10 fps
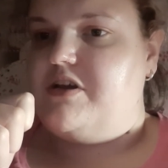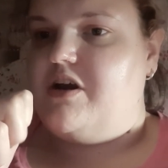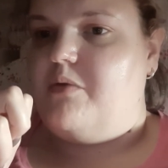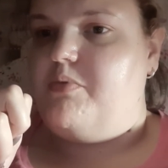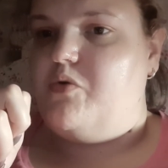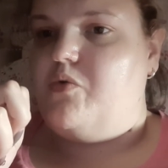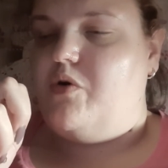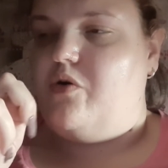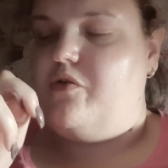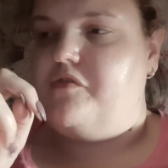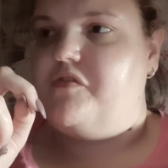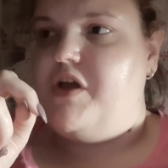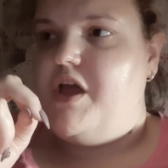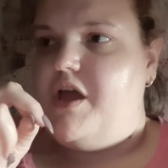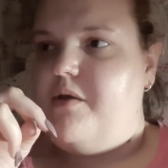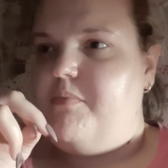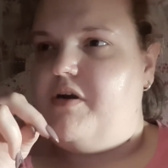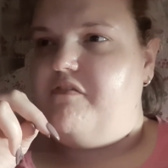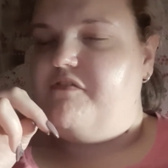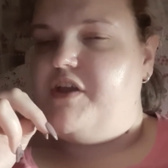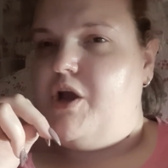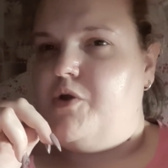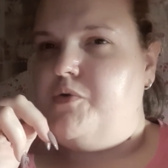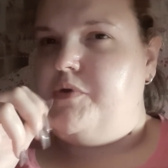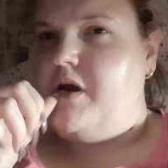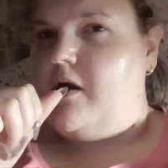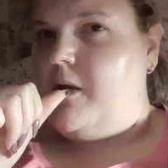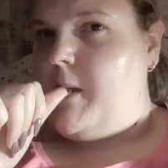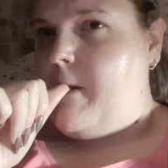a couple by Fiona